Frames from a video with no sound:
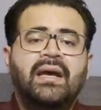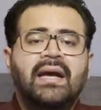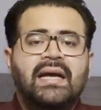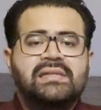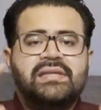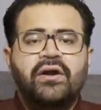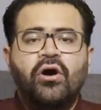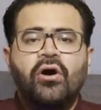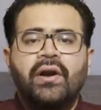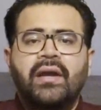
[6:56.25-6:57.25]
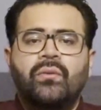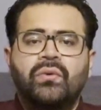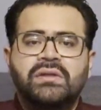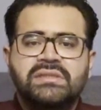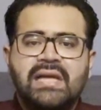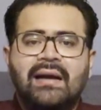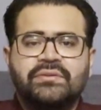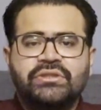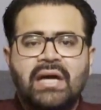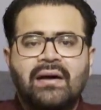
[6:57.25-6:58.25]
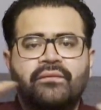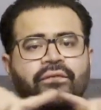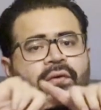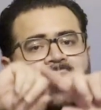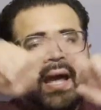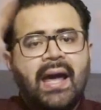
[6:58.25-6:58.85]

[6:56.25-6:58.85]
as they are a one-stop shop for